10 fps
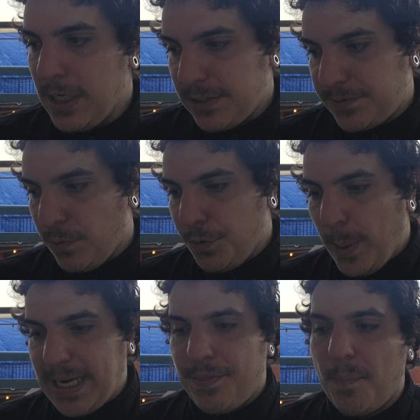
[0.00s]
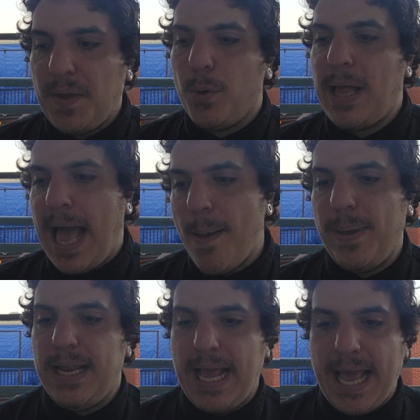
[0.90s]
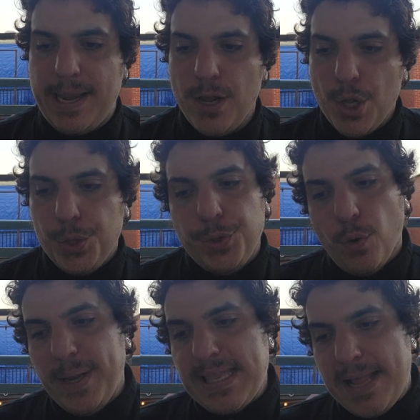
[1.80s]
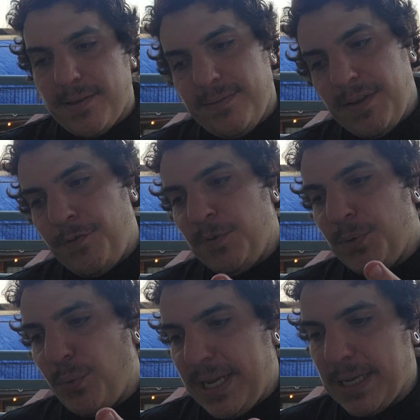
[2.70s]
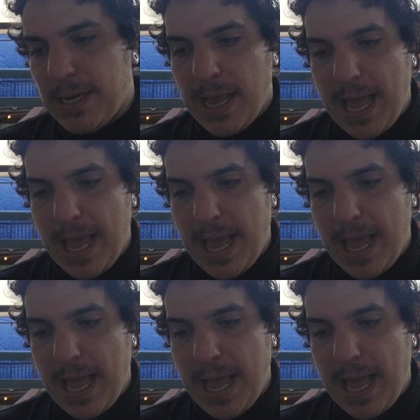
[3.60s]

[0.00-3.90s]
So knowing that something will happen, and knowing that there's difference between